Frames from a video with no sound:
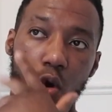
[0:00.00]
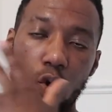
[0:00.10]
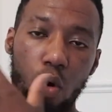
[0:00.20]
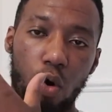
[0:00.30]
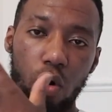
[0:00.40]

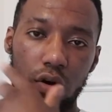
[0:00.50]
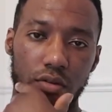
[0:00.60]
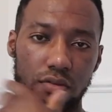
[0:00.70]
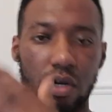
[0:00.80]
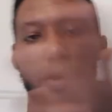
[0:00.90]
or
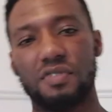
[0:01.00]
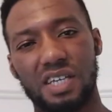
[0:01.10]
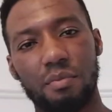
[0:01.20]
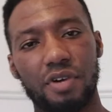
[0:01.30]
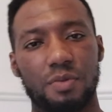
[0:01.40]
so
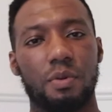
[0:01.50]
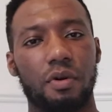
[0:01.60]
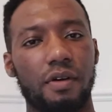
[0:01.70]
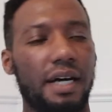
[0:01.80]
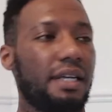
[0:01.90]
obviously impress people
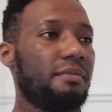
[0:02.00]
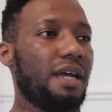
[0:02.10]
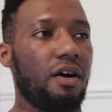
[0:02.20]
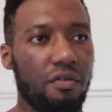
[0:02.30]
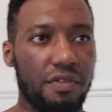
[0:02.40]
around them
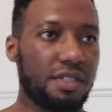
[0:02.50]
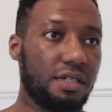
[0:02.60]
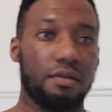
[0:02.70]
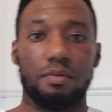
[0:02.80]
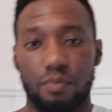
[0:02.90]
like
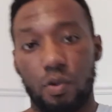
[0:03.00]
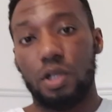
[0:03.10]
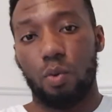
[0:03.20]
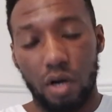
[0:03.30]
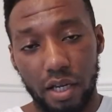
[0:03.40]
obviously what
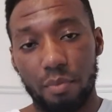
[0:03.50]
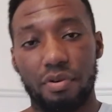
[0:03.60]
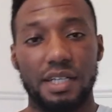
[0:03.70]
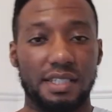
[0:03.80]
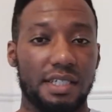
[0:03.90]
the word
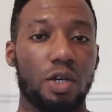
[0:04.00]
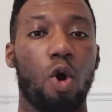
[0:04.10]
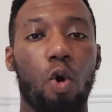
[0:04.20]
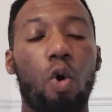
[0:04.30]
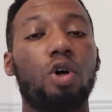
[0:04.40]
impresses
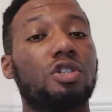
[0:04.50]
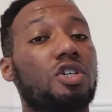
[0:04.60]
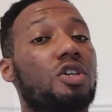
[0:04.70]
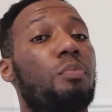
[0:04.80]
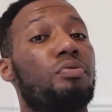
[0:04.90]
or to
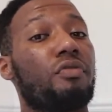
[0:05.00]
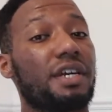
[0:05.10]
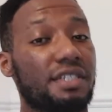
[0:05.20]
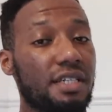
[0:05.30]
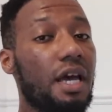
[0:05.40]

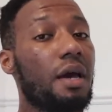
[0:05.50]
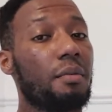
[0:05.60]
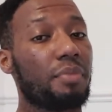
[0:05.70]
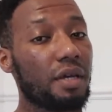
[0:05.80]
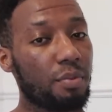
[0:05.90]
suppress
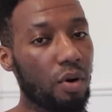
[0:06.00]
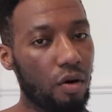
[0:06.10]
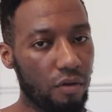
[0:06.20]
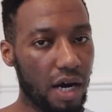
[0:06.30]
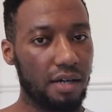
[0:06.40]
people
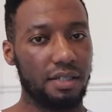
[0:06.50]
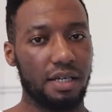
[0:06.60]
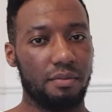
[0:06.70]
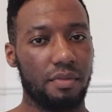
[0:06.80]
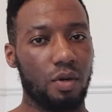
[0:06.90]
around
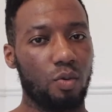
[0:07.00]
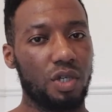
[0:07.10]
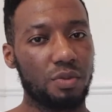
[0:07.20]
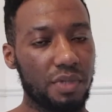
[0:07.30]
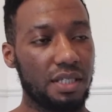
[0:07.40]
them,
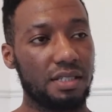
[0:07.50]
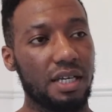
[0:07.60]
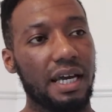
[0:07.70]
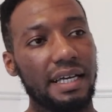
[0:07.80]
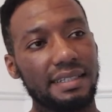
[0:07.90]
which means
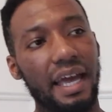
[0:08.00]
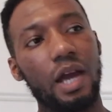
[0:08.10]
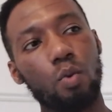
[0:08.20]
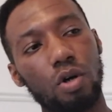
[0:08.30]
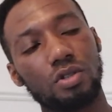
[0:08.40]
they
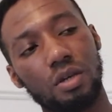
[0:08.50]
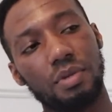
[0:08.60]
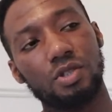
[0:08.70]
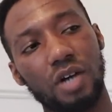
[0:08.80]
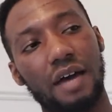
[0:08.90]
want to
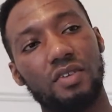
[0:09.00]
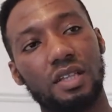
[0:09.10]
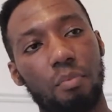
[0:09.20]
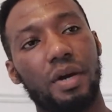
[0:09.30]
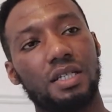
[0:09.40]
be driving
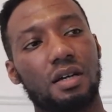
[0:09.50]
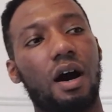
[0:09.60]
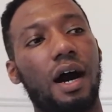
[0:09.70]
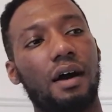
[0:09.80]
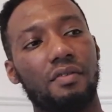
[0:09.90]
the best
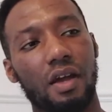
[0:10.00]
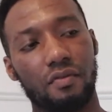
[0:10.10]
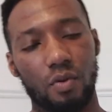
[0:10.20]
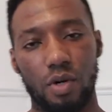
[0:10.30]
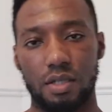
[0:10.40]
car out of
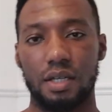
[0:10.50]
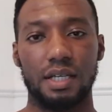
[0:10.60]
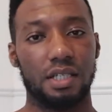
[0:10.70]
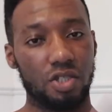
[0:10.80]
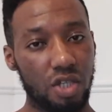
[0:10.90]
everyone.
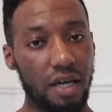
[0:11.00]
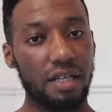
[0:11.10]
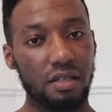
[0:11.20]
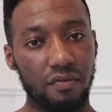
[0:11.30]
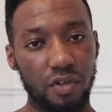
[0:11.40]
There's certain
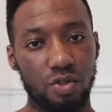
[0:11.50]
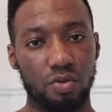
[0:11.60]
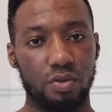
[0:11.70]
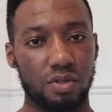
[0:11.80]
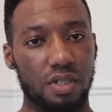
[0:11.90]

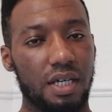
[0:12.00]
individuals